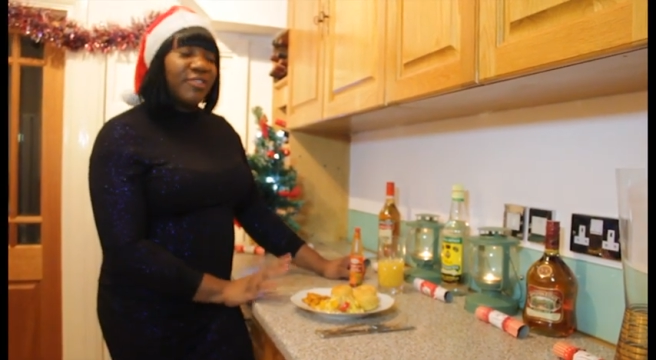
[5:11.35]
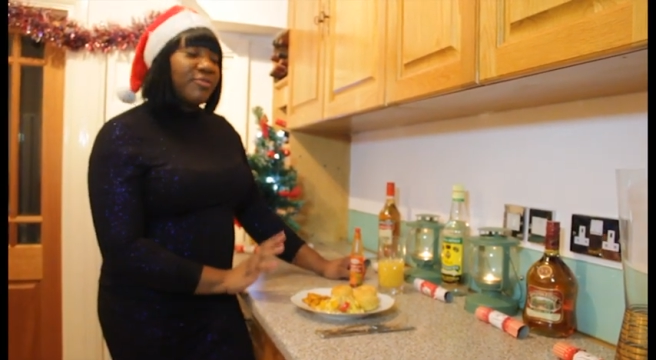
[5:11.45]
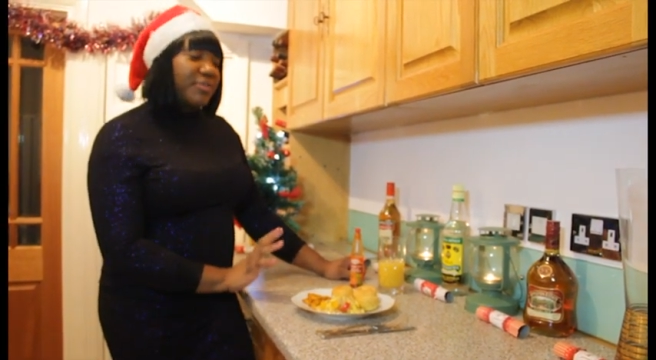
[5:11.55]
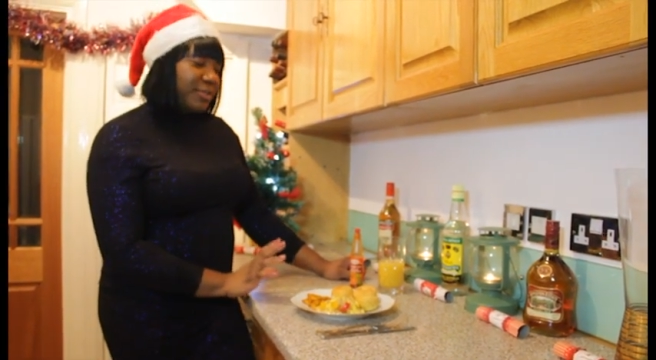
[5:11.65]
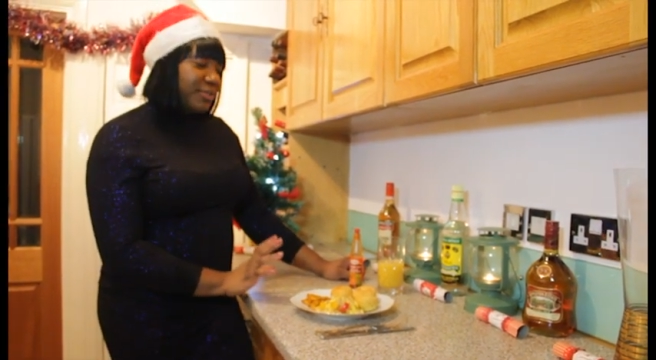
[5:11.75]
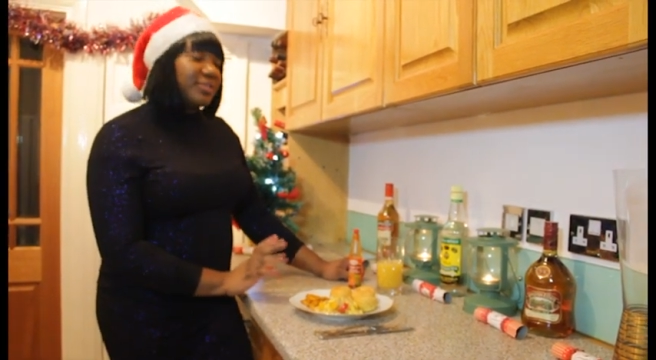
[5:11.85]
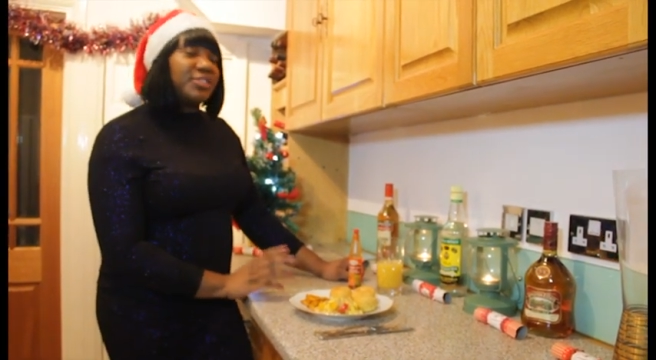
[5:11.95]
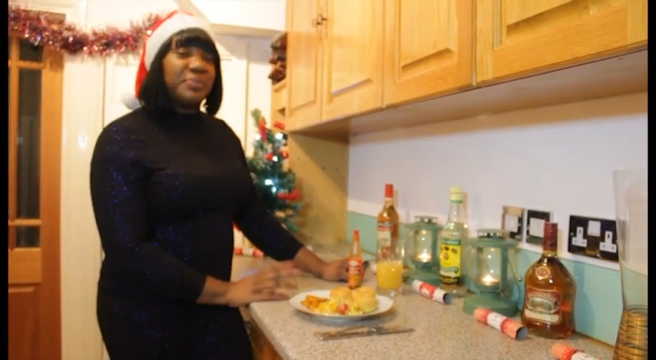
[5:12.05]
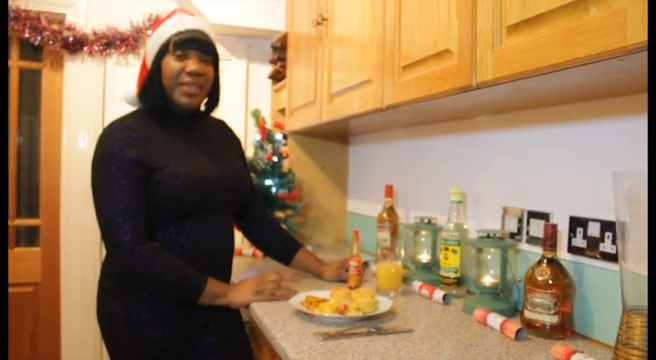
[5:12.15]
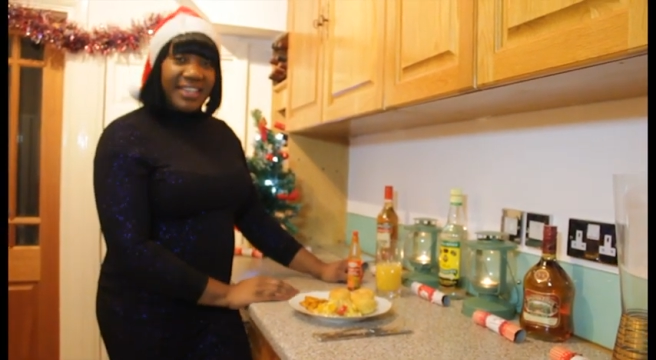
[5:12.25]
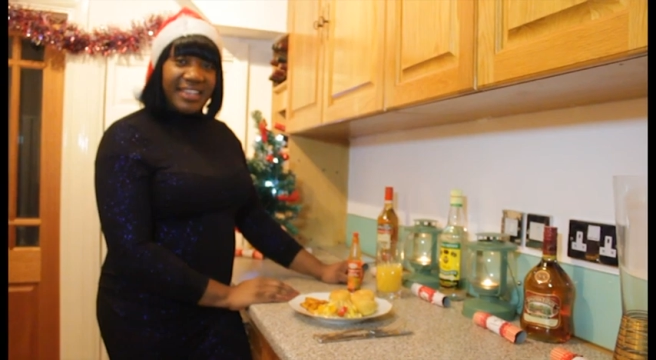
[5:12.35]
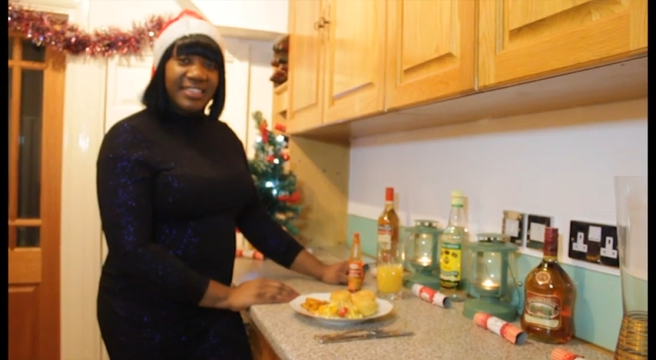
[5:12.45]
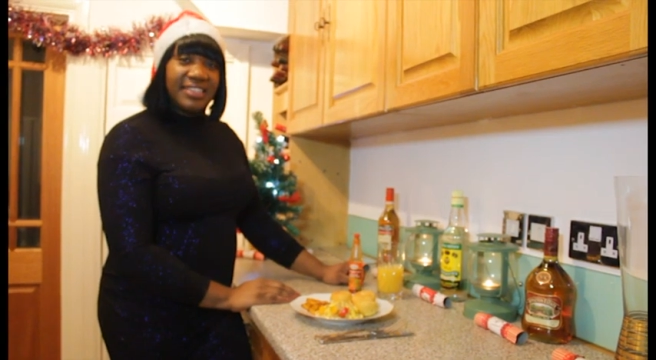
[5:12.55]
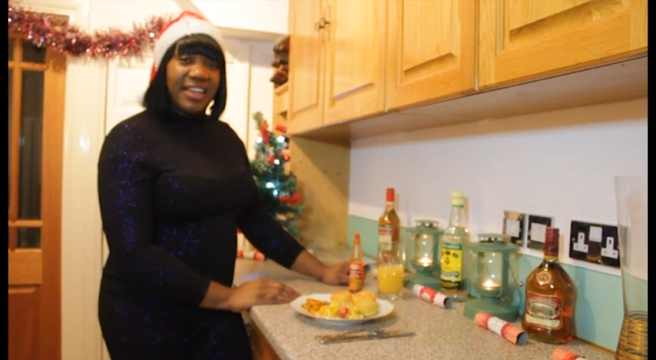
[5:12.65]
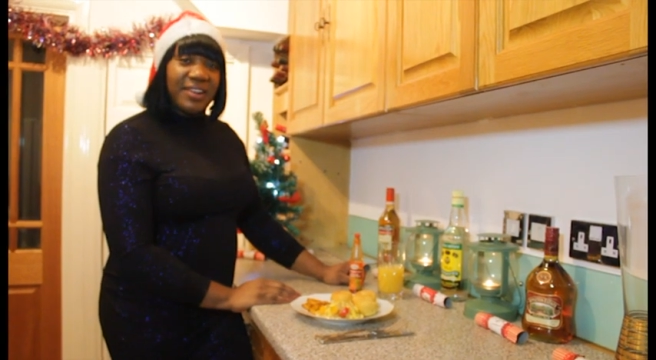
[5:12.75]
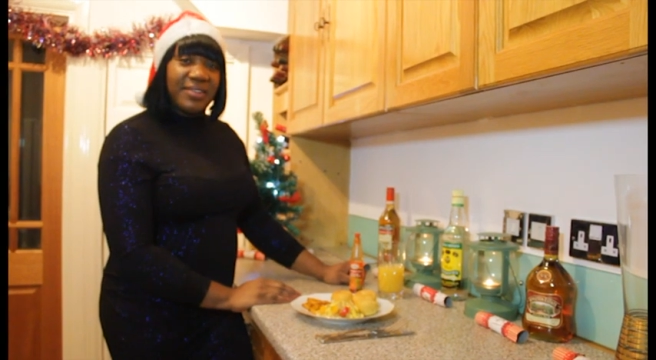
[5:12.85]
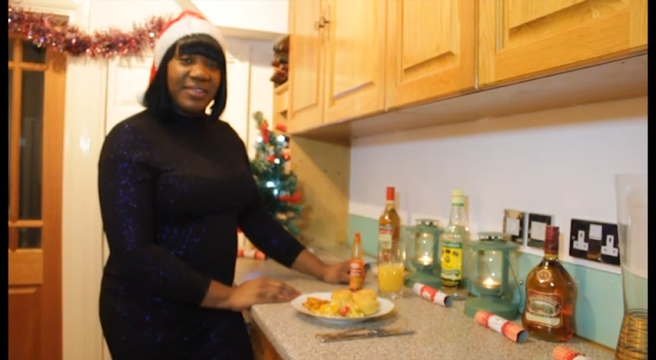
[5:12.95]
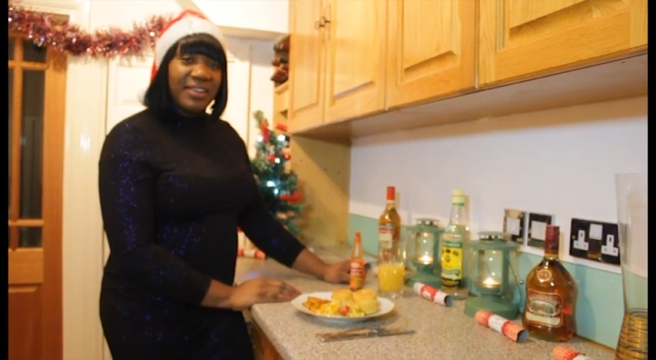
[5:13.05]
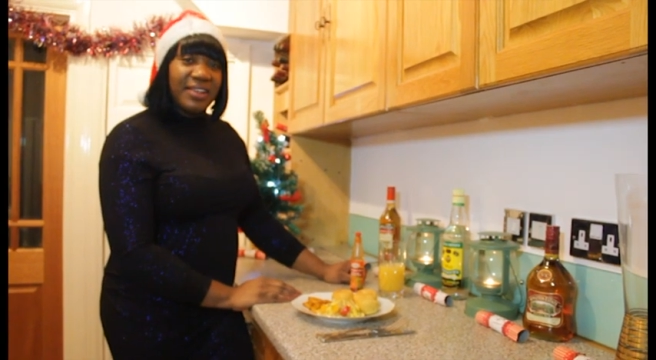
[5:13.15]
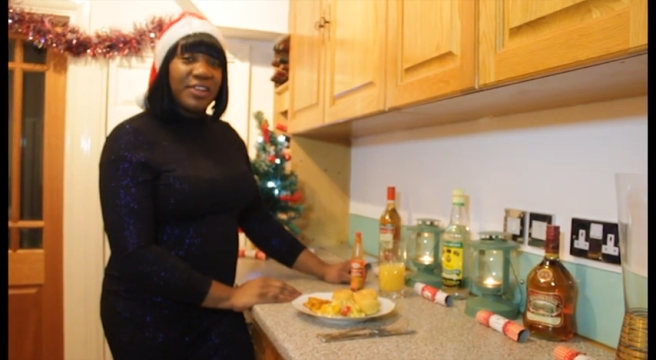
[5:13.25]
real Jamaican
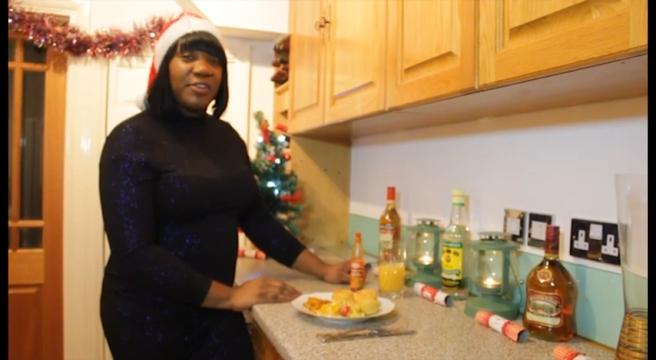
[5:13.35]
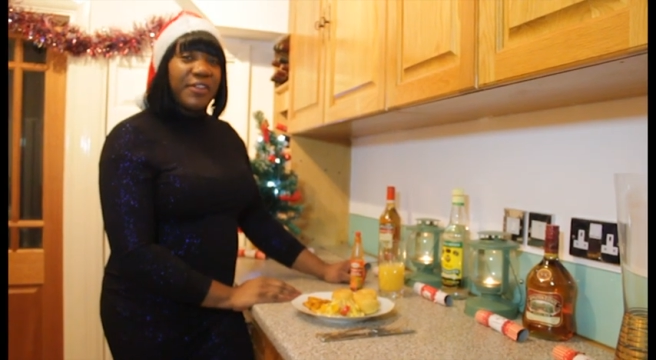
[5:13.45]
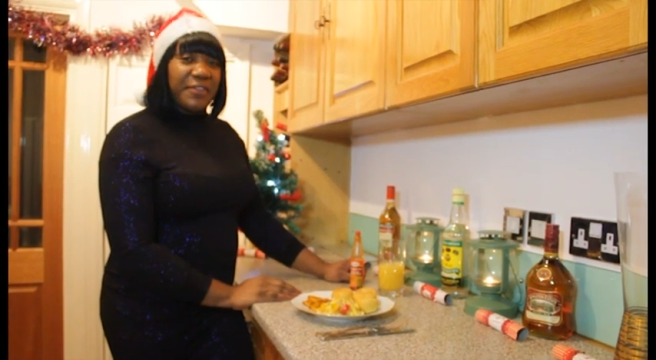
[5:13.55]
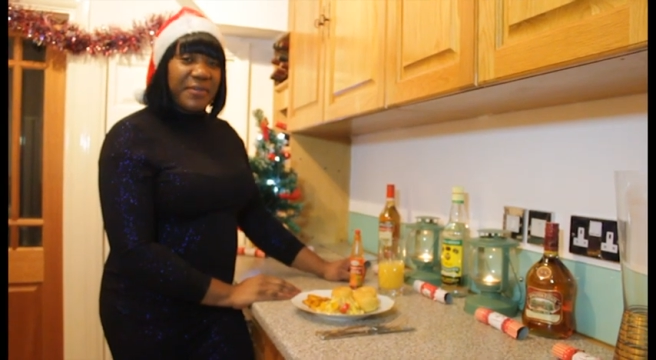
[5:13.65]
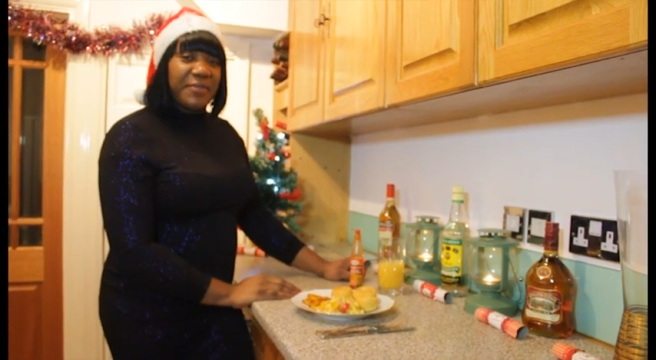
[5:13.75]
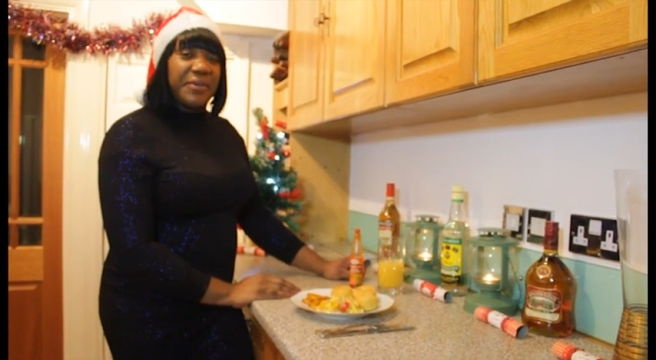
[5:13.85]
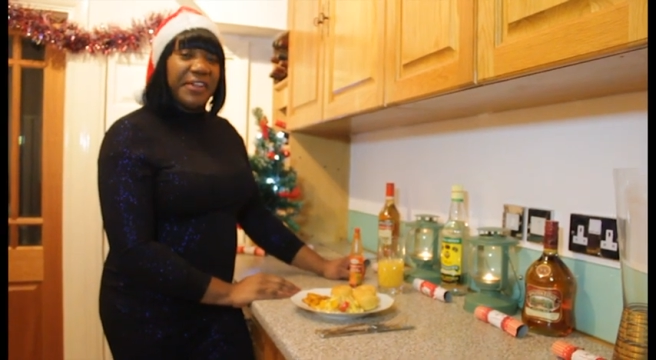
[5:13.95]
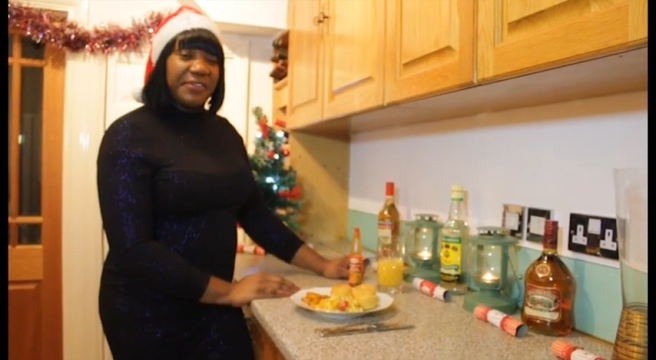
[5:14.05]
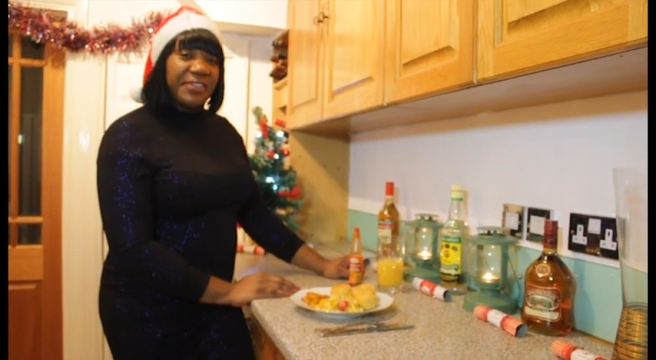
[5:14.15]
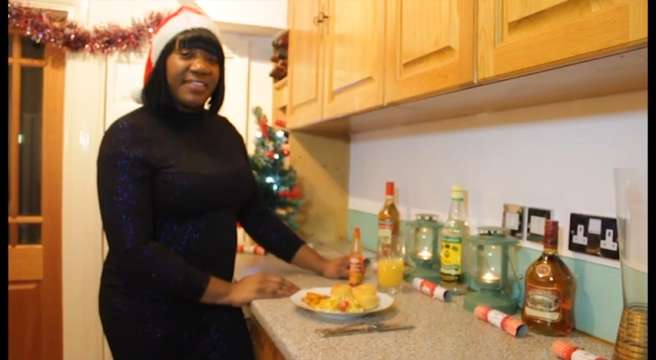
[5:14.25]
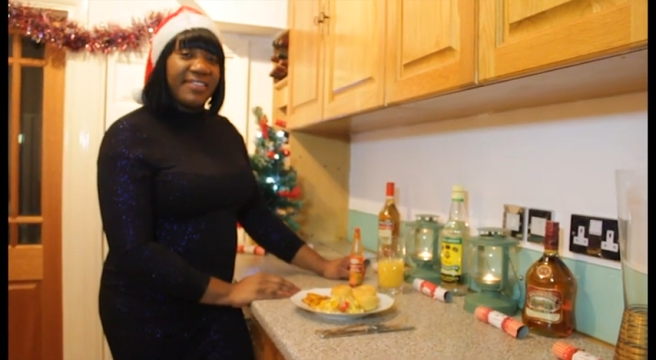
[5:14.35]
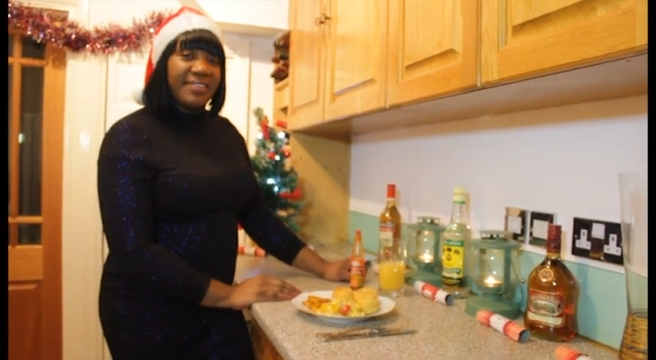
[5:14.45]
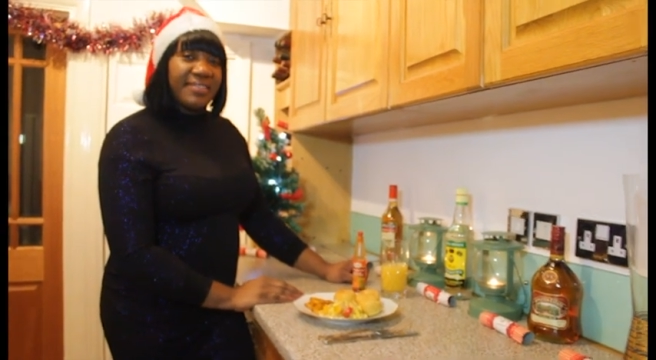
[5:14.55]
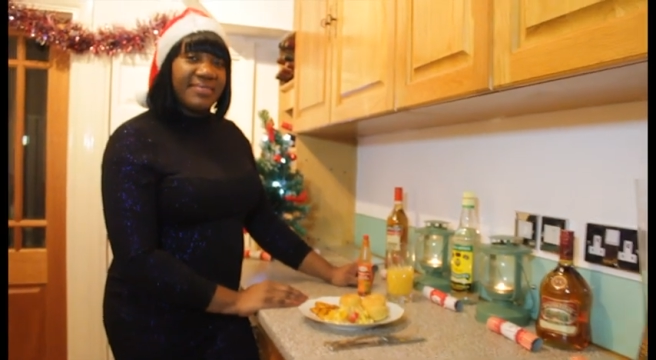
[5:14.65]
style Christmas breakfast.